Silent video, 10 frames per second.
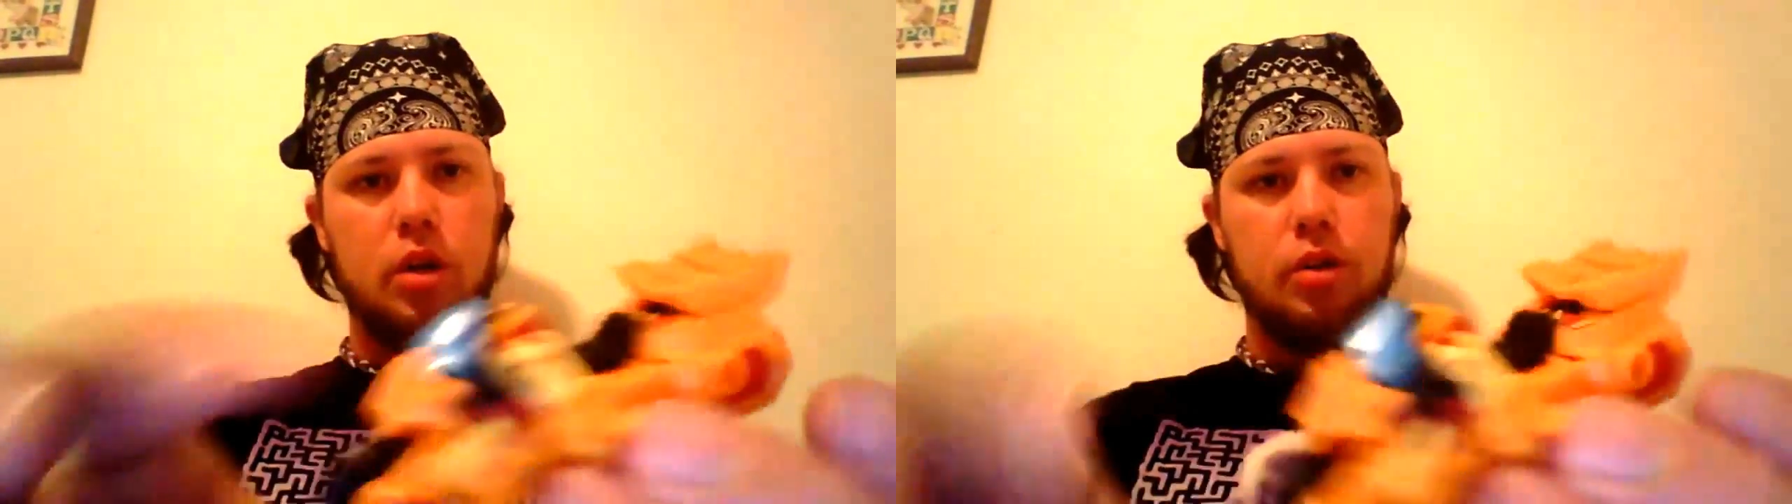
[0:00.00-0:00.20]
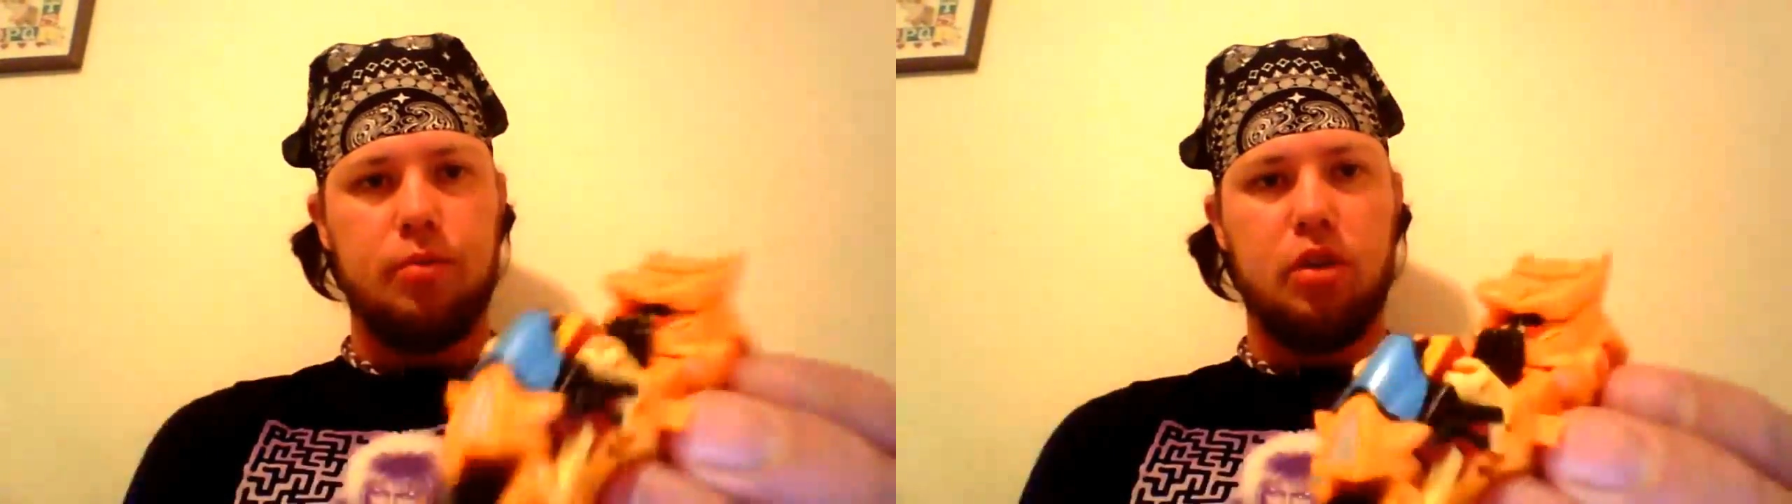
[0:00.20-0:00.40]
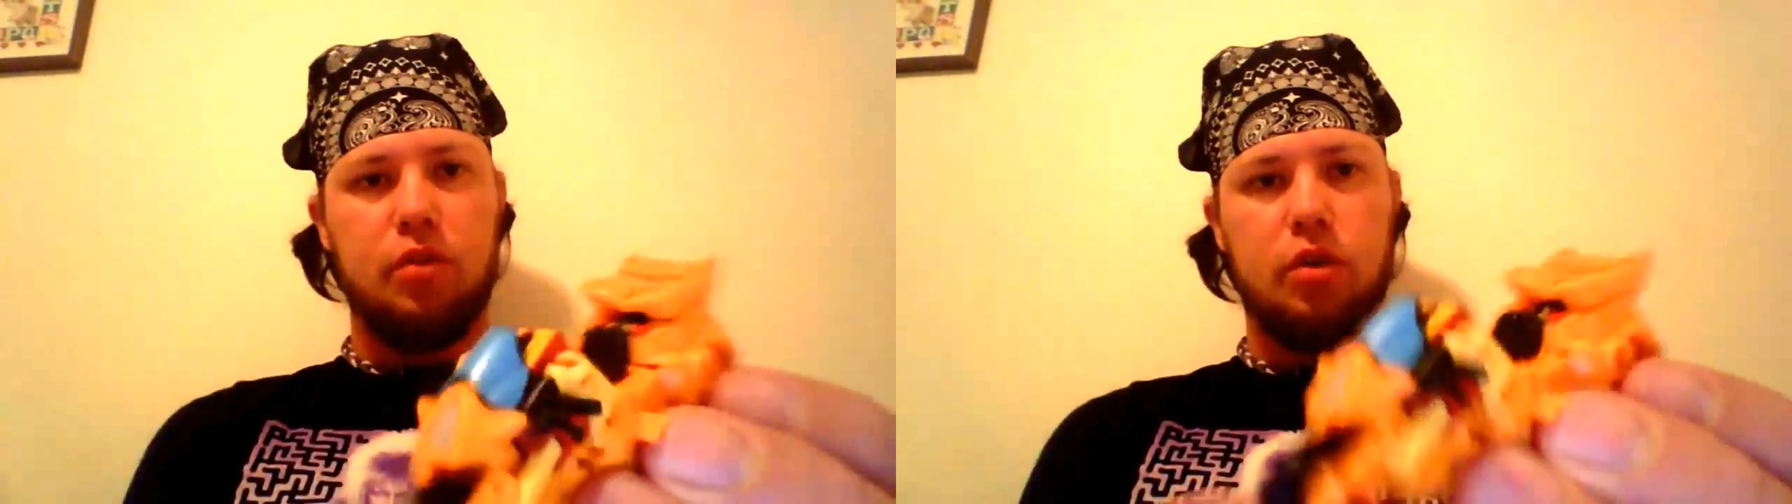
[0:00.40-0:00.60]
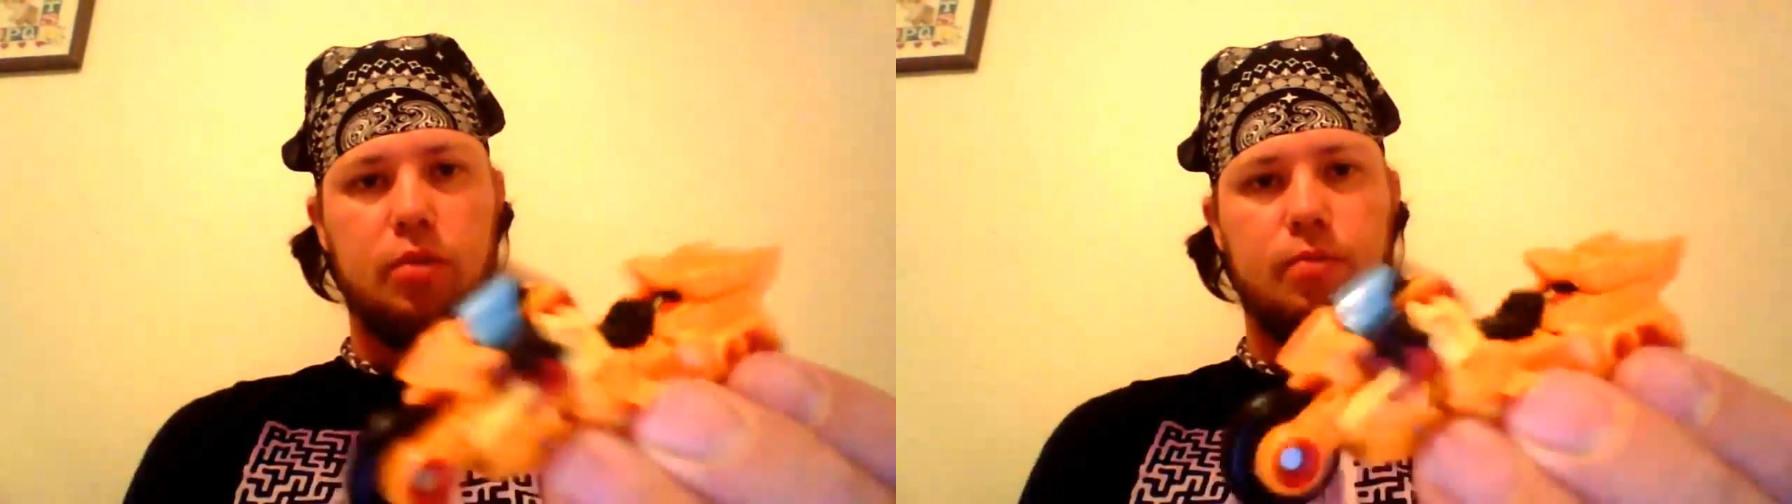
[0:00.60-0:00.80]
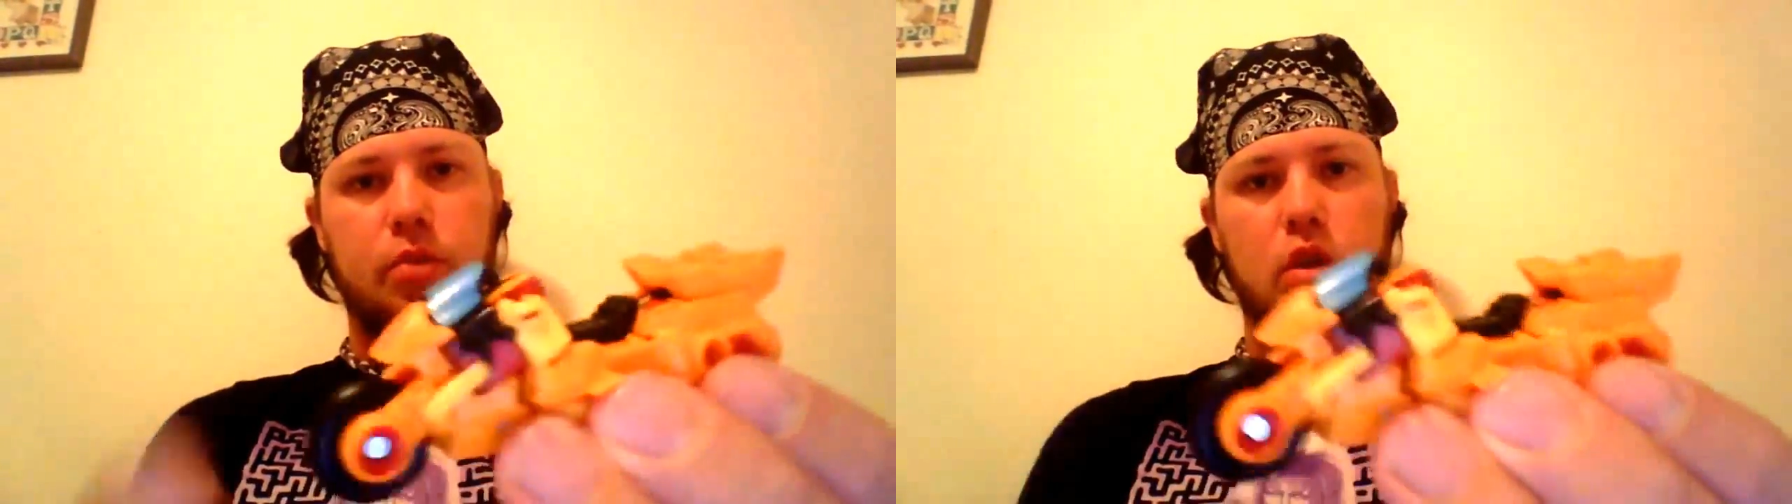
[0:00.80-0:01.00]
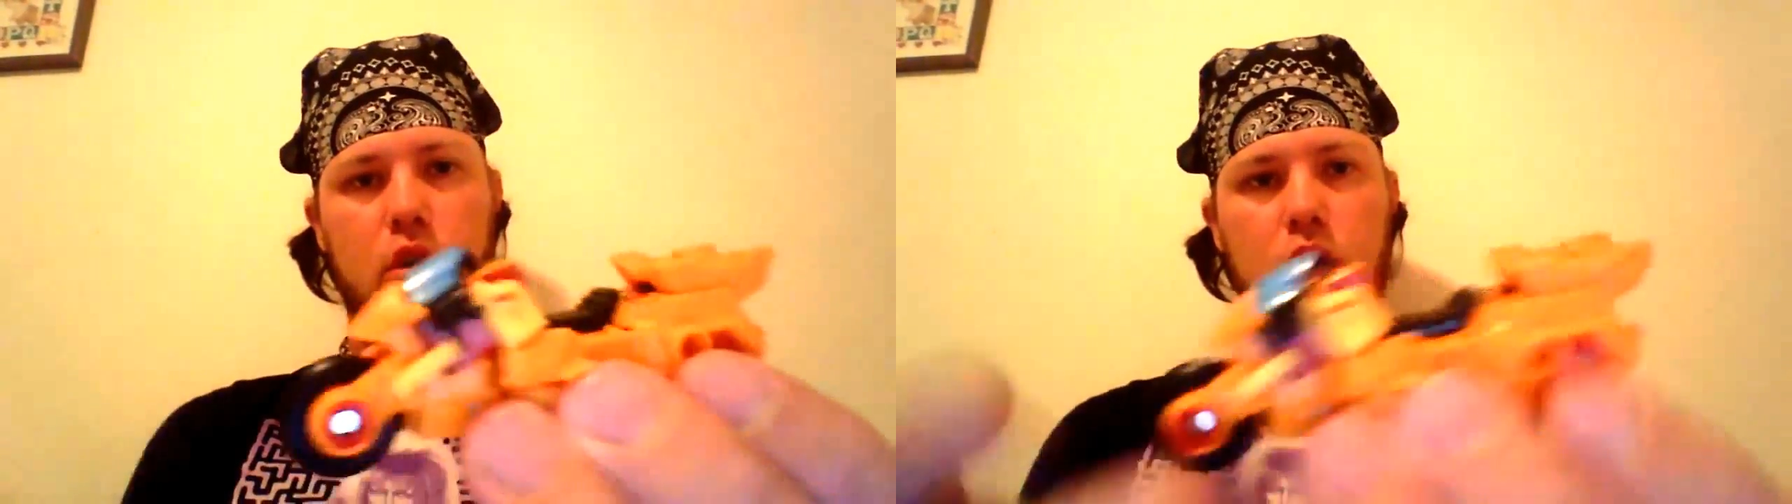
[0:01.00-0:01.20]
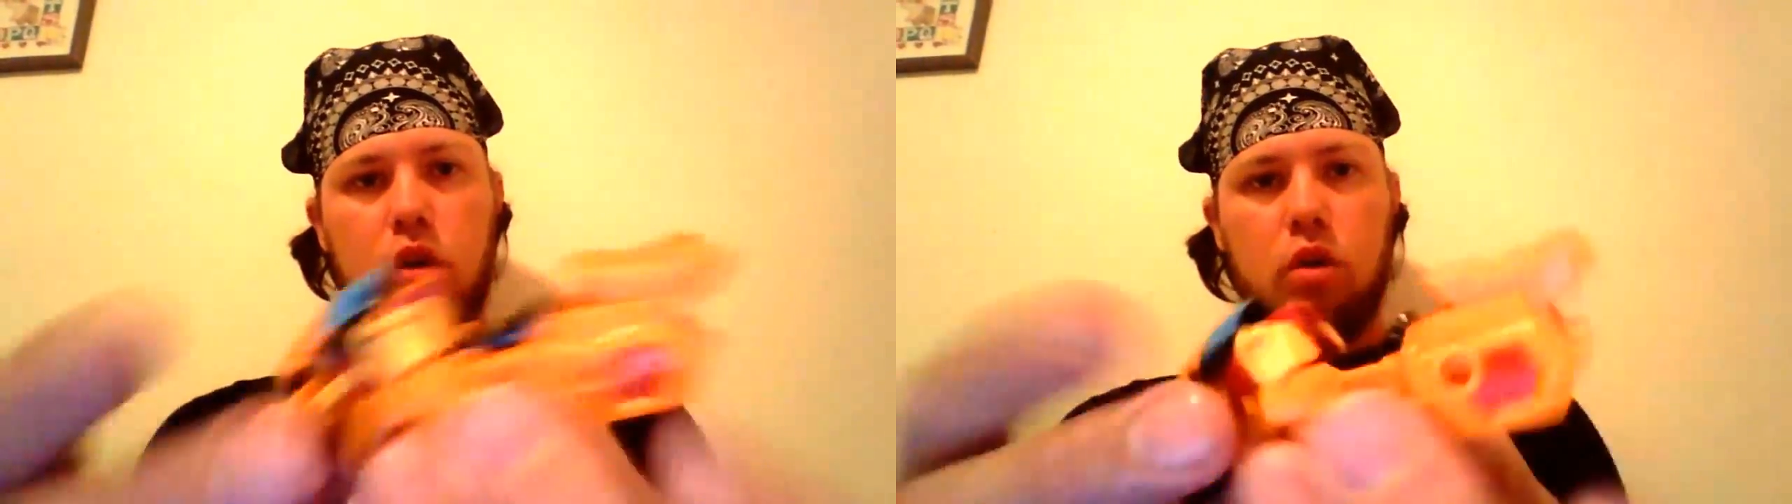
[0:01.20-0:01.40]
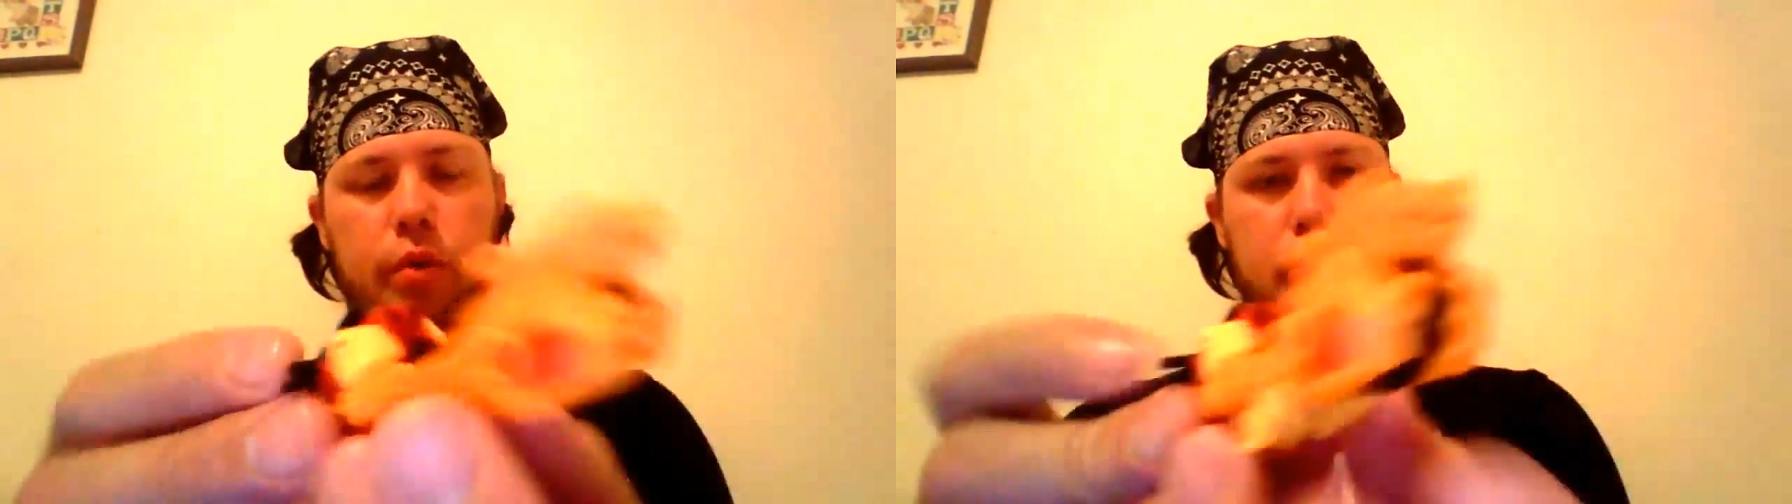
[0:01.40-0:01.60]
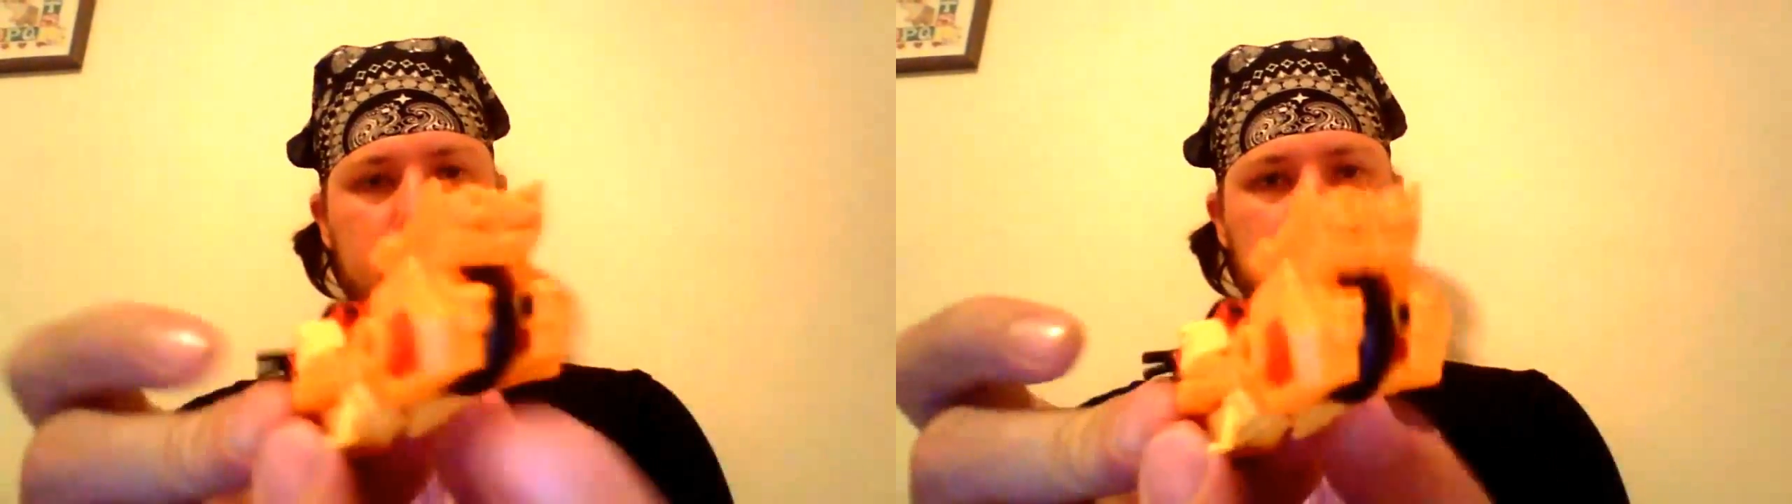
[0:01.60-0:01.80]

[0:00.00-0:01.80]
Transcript: Some silver. Wheels